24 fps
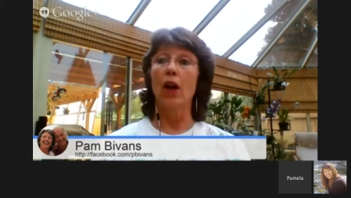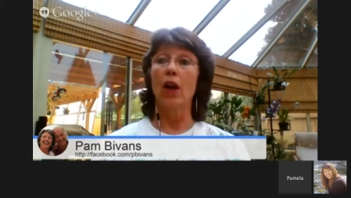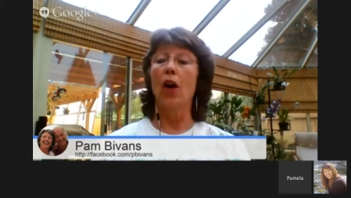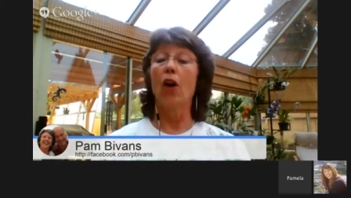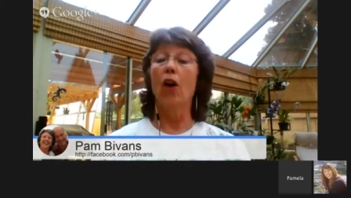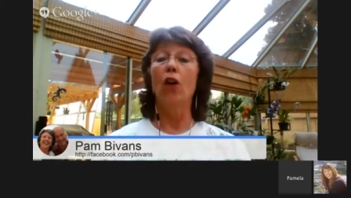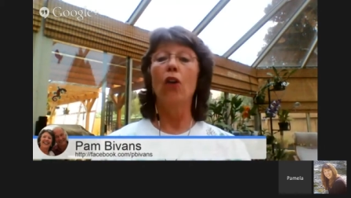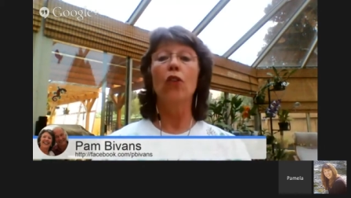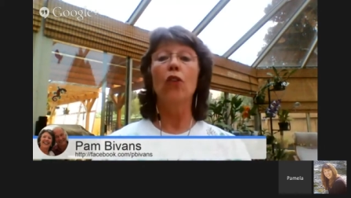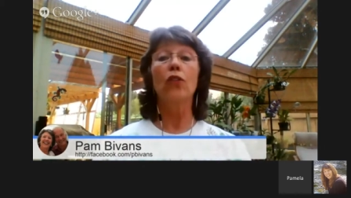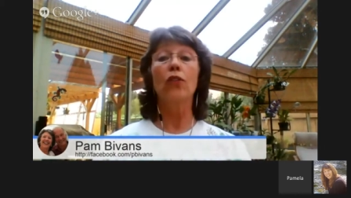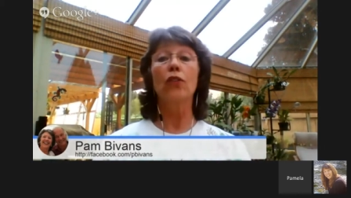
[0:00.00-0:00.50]

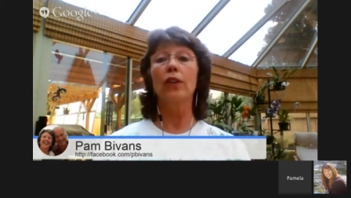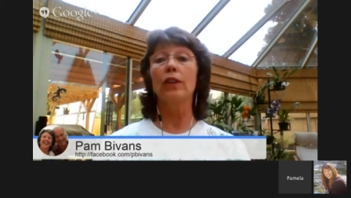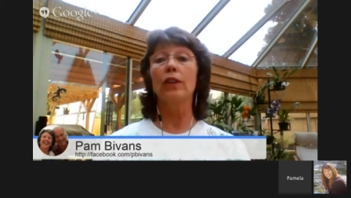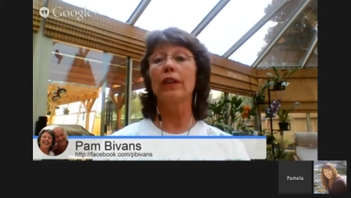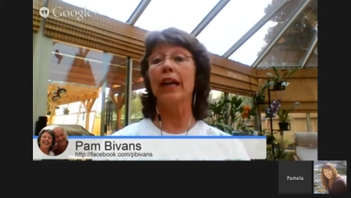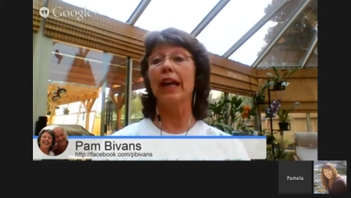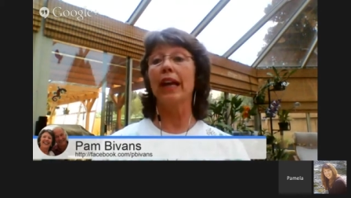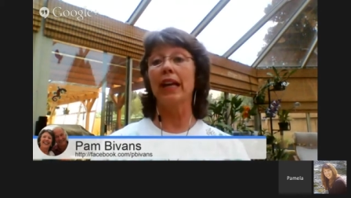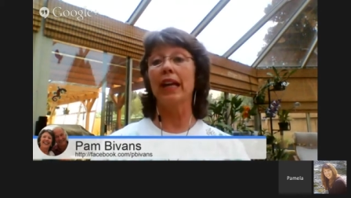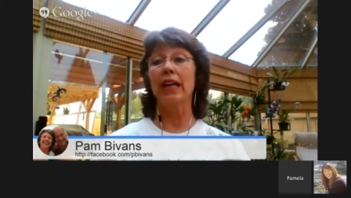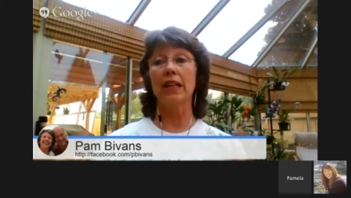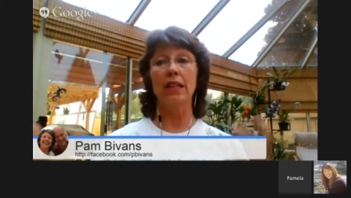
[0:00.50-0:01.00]

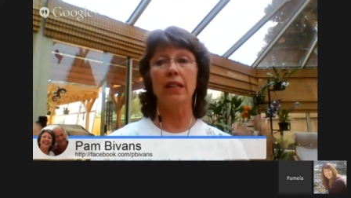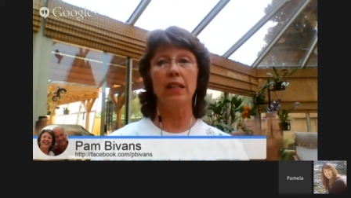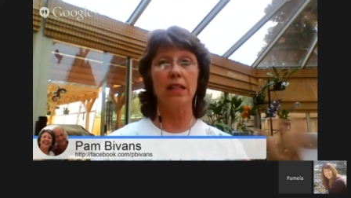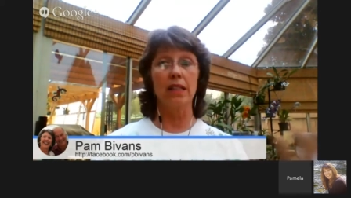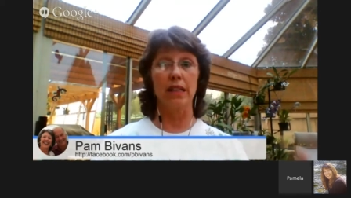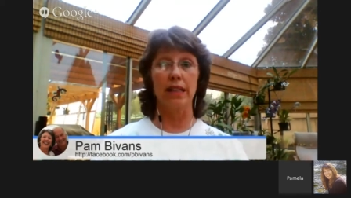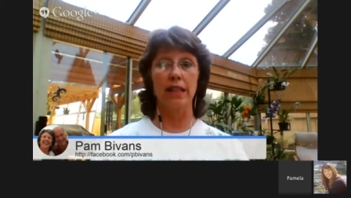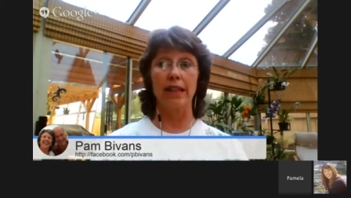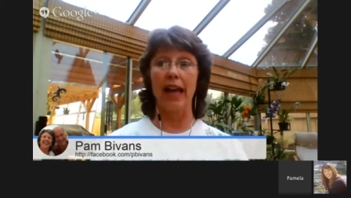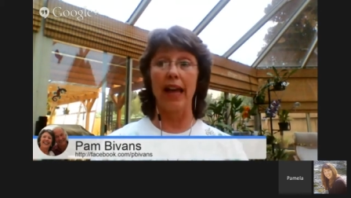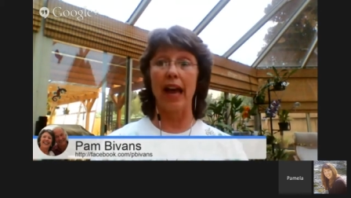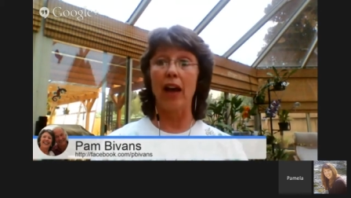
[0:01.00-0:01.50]
overlays
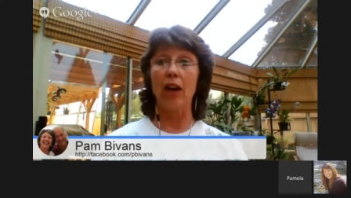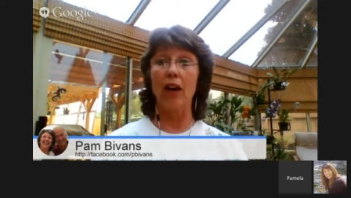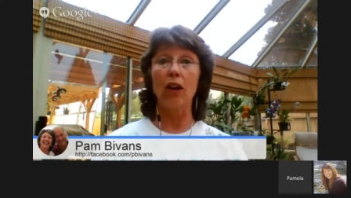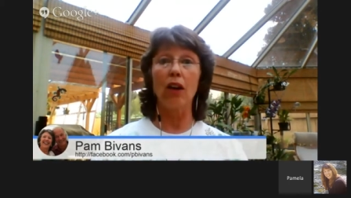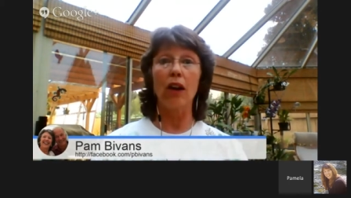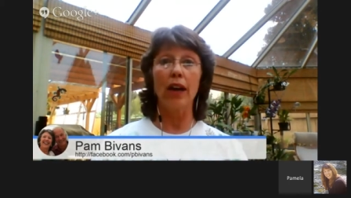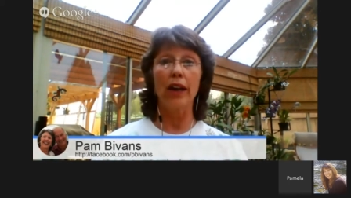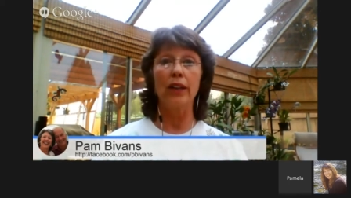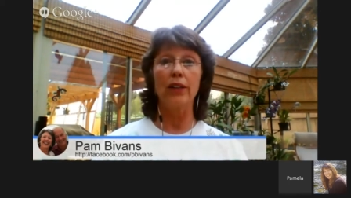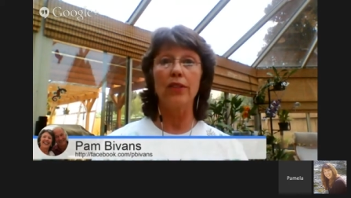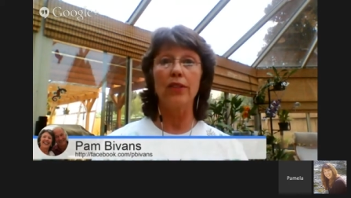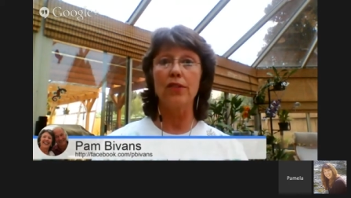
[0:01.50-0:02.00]
and that
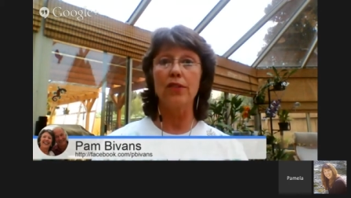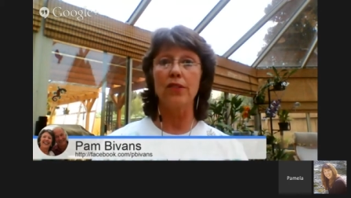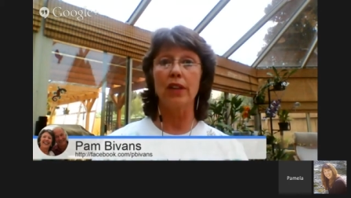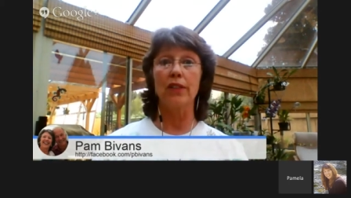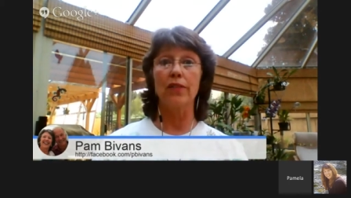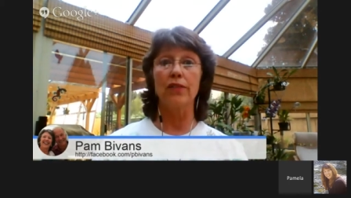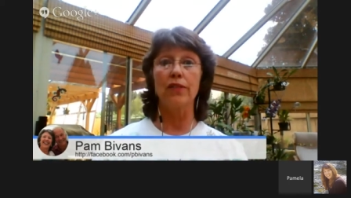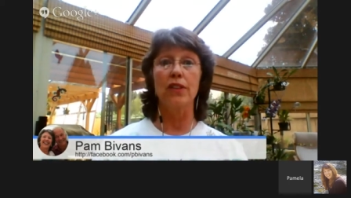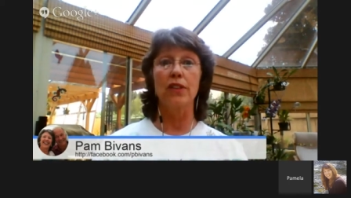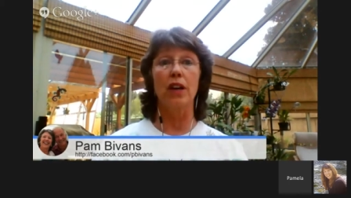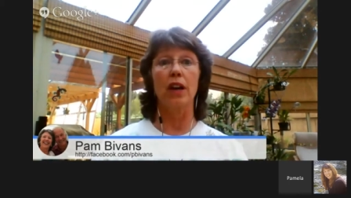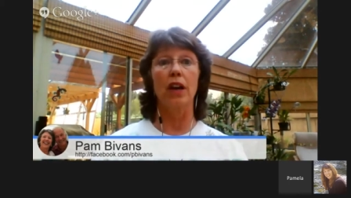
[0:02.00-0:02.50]
kind of stuff
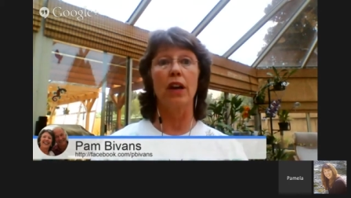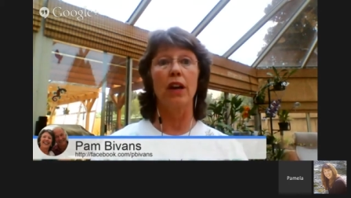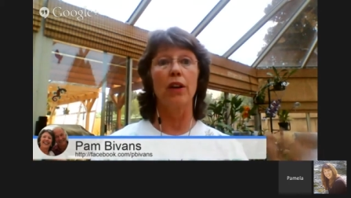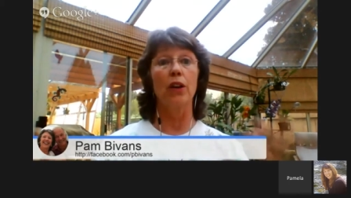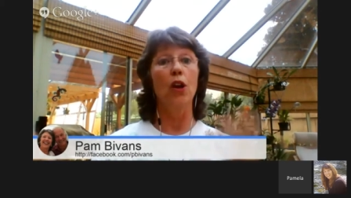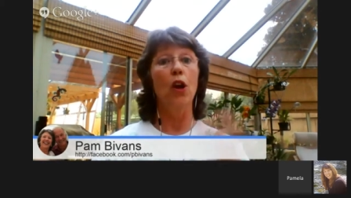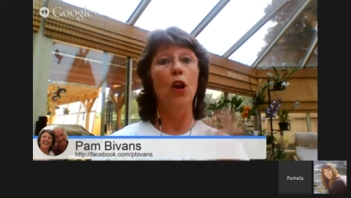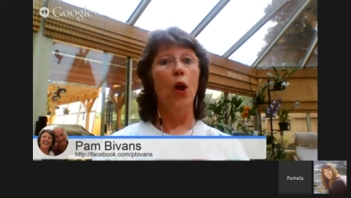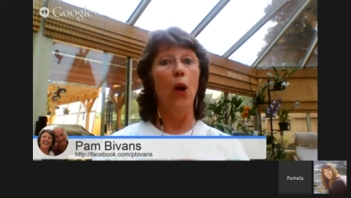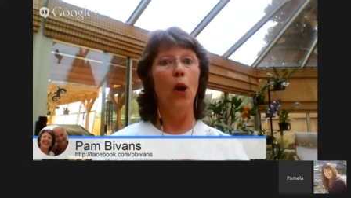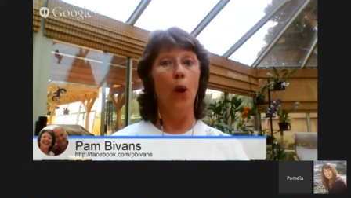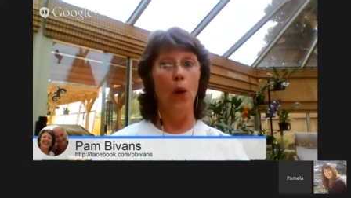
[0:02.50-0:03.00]
done
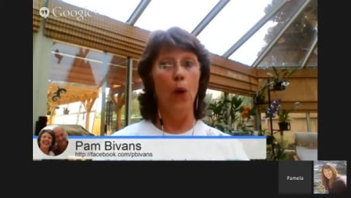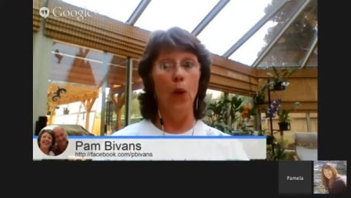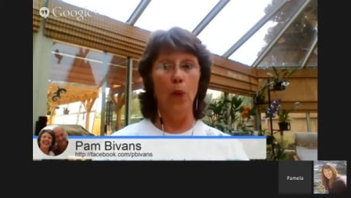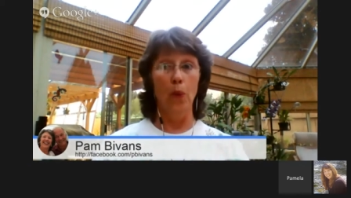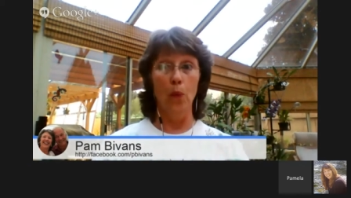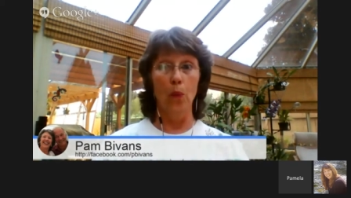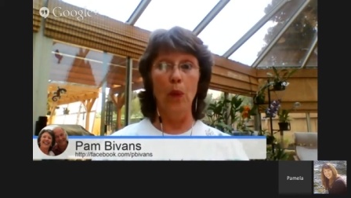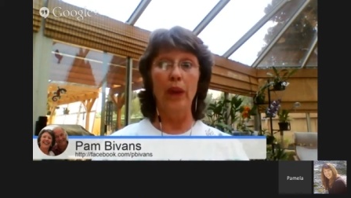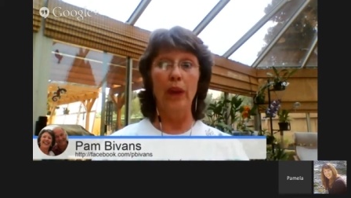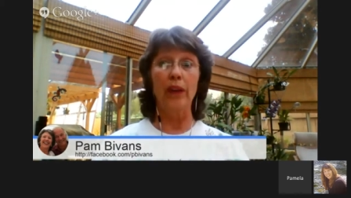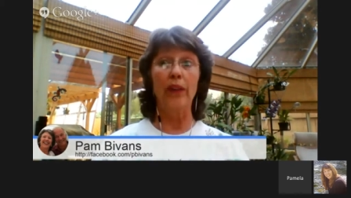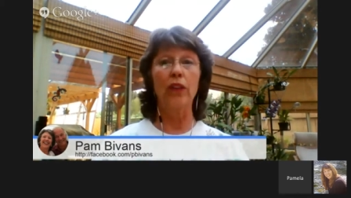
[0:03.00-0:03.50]

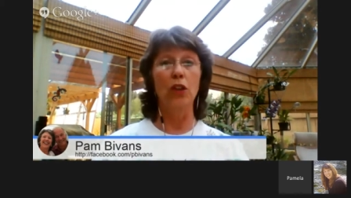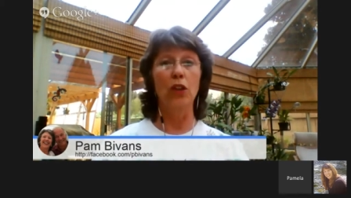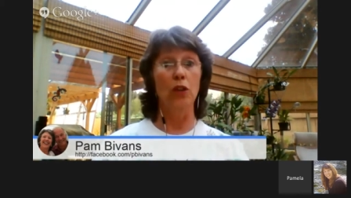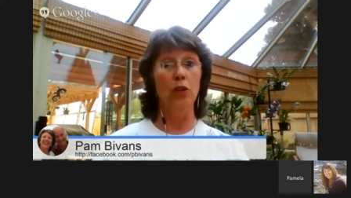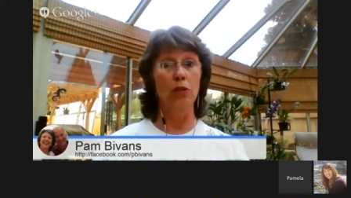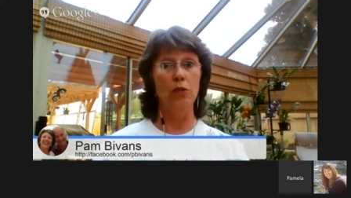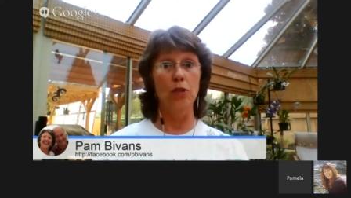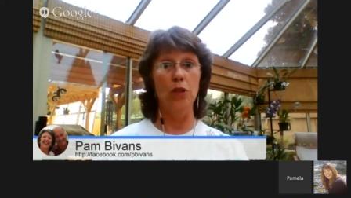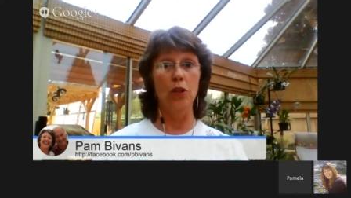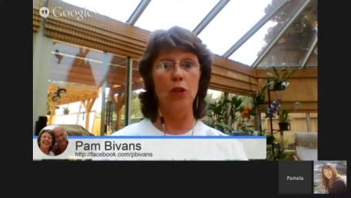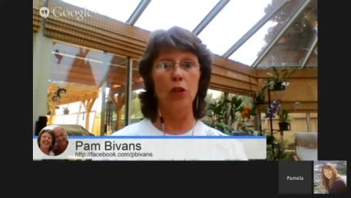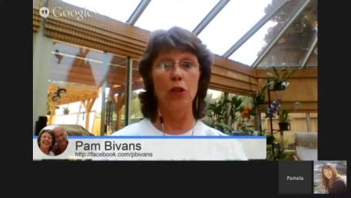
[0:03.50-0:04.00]
with
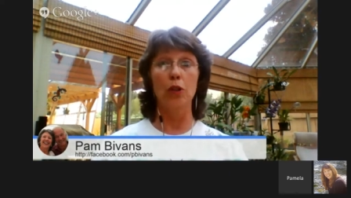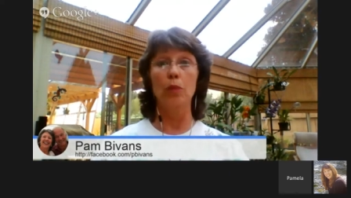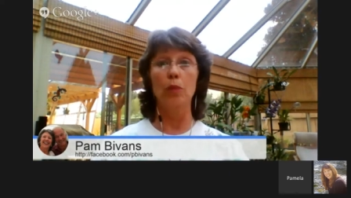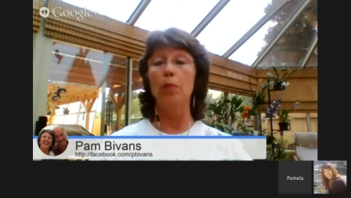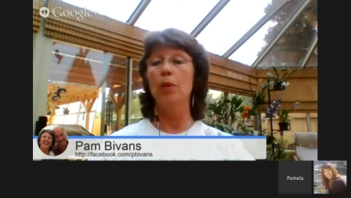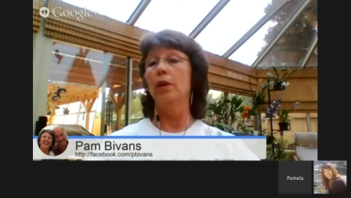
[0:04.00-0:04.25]
YouTube,